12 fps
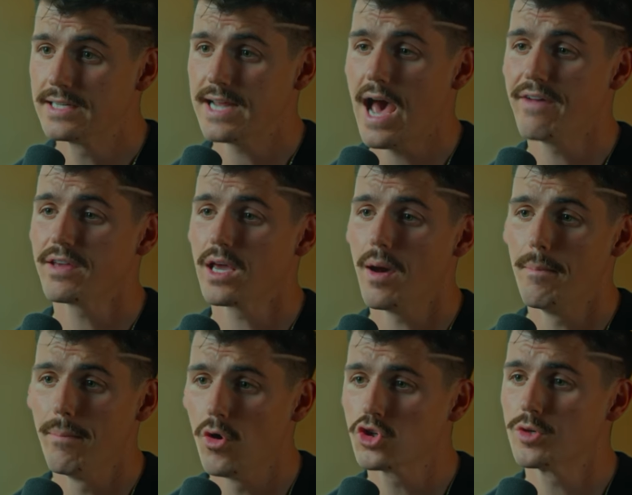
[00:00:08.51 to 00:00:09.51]
to having
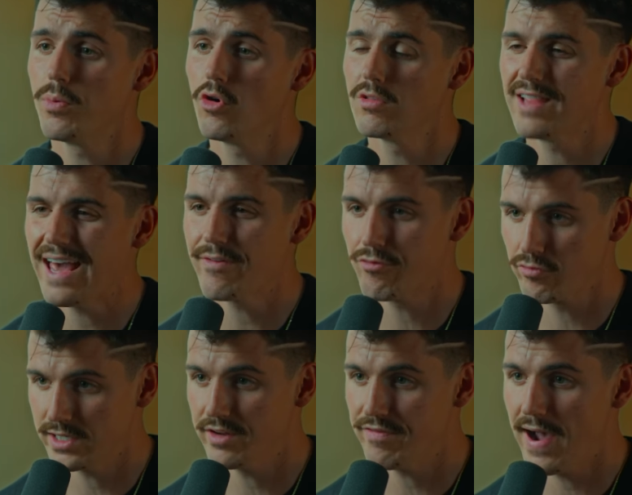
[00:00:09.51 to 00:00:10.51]
multiple life
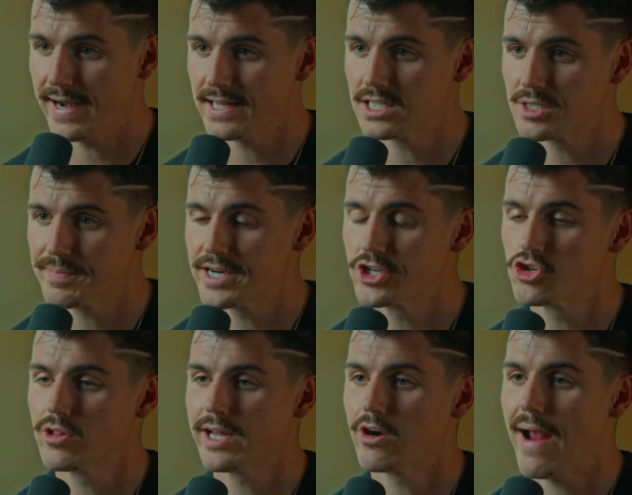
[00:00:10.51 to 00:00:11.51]
redefining
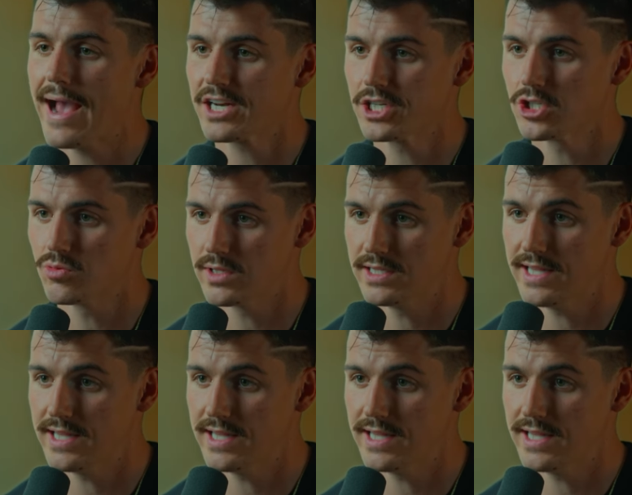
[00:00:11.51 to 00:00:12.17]
spiritual interactions with